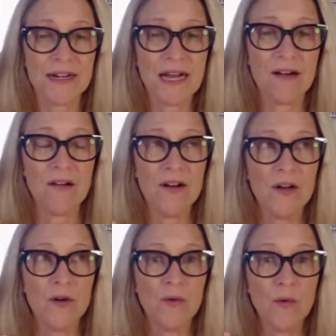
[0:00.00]
Now,
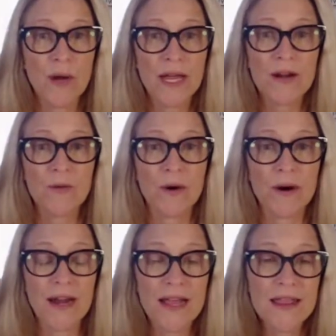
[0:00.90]
when
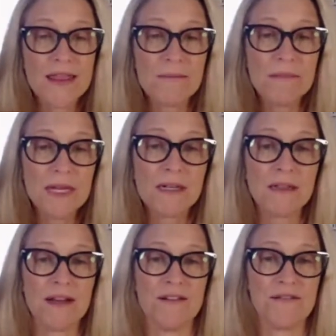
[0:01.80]
we're in the
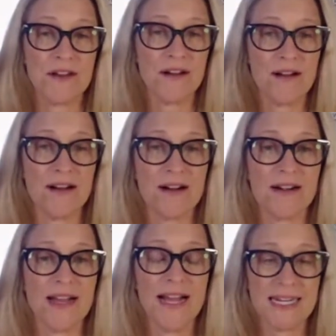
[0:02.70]
middle of the hard
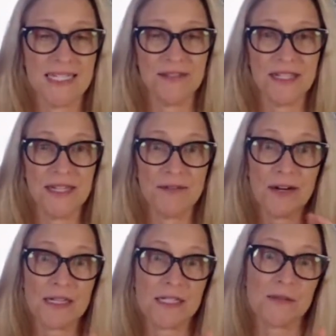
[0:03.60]
activity,
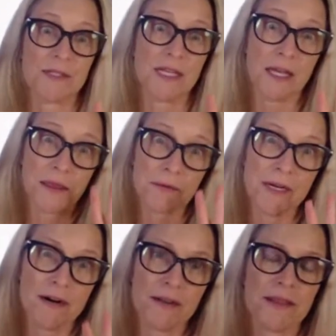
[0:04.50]
for us, it was like
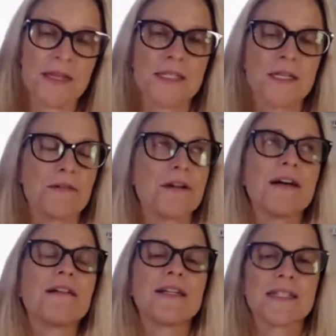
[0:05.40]
three hard things in a
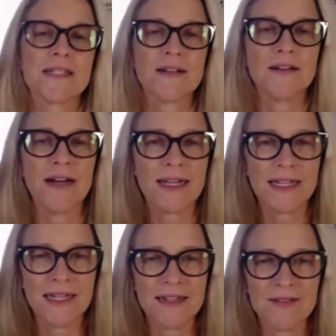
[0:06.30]
row. And so I
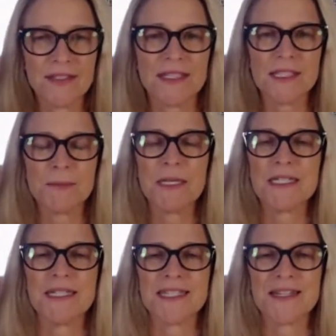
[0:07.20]
can really
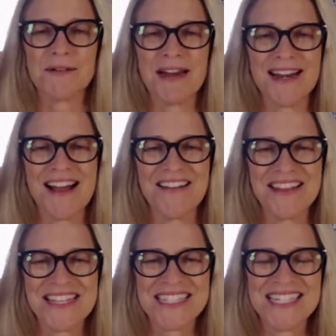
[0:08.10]
speak to this right now
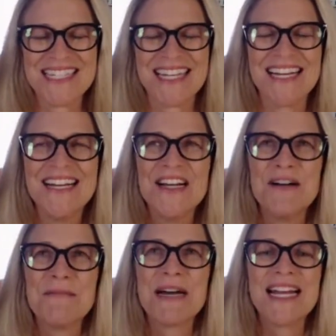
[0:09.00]
in this season.
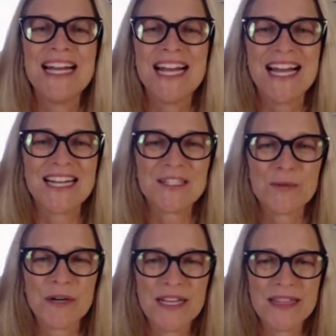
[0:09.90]
But as
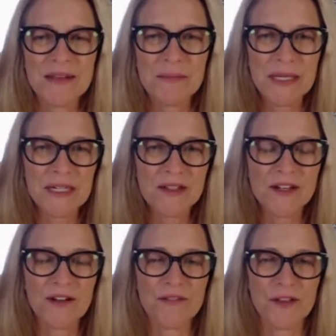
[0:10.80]
we're in the middle
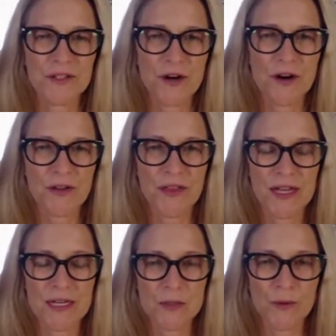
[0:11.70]
of those hard
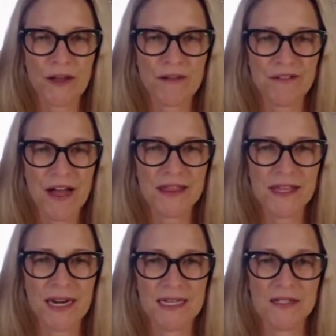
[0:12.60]
things, what I find
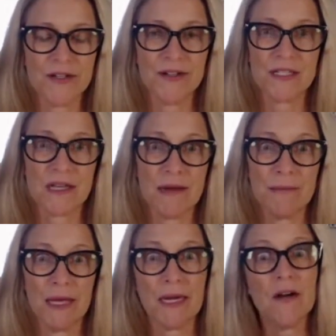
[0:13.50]
that I do is I'm
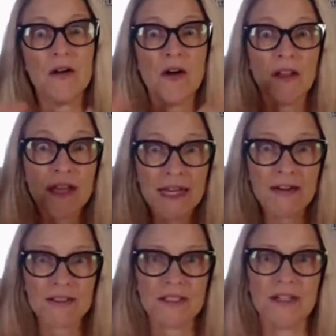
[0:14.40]
like calling
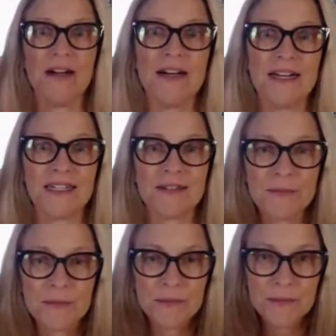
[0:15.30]
out to God,
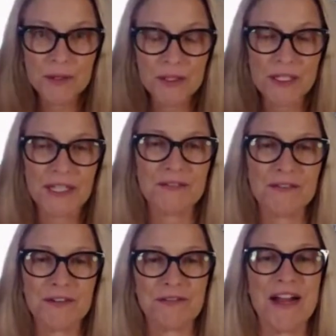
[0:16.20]
looking
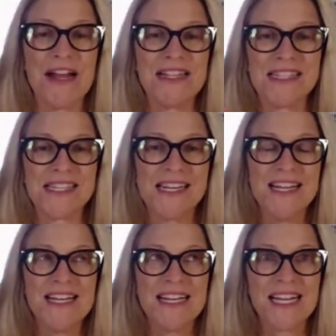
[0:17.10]
for friends,
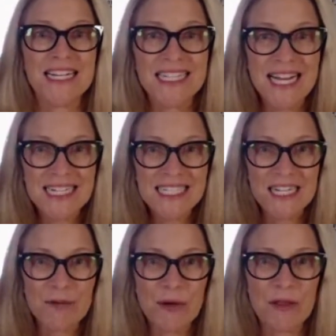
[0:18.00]

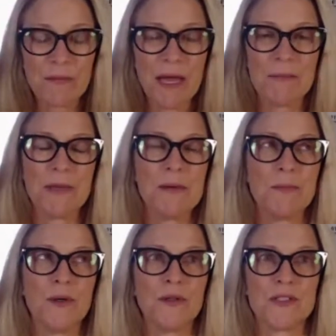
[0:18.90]
connecting with my
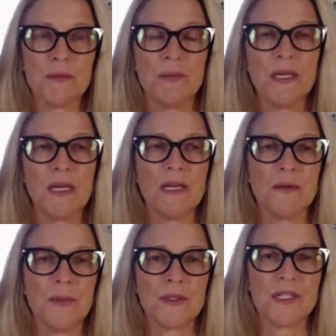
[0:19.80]
people to be
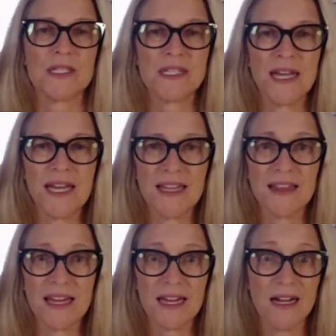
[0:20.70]
able to say,
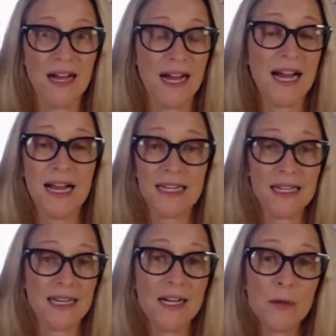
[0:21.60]
like, I
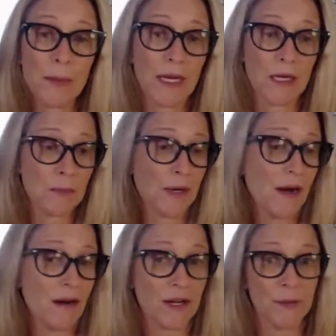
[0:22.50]
need help, I need
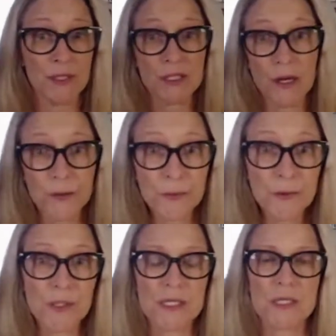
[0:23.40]
prayer. Can we talk
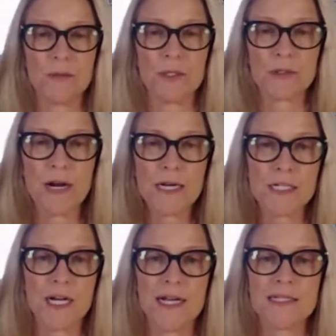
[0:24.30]
through this? Can we
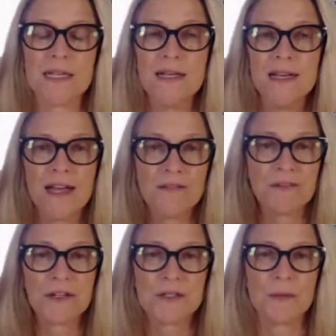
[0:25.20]
strategize and
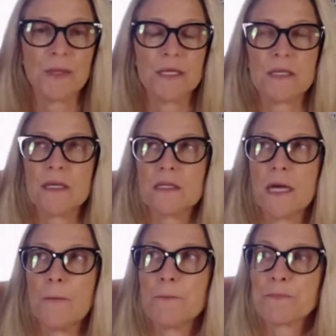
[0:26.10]
figure some of these things
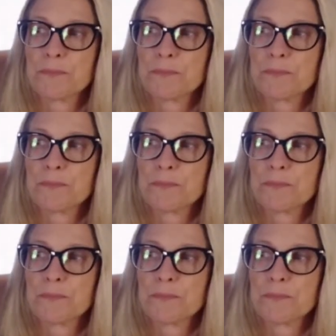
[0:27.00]
out?